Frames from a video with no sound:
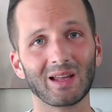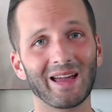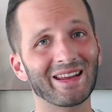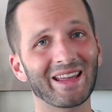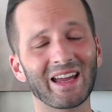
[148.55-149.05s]

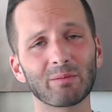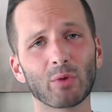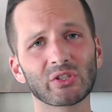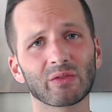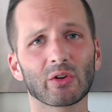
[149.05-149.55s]
And again, in
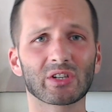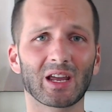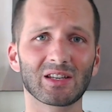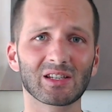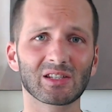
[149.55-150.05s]
most of those
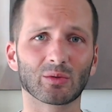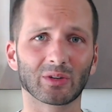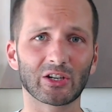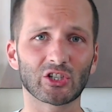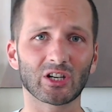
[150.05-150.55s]
cases, the
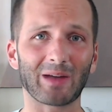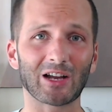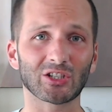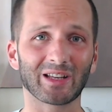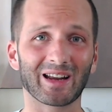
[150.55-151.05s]
relationship
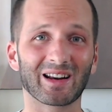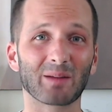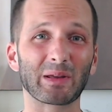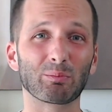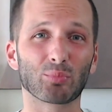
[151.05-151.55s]
actually ended
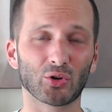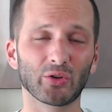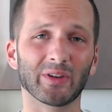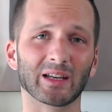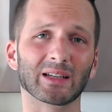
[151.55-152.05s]
up
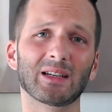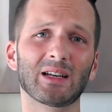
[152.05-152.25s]
improving.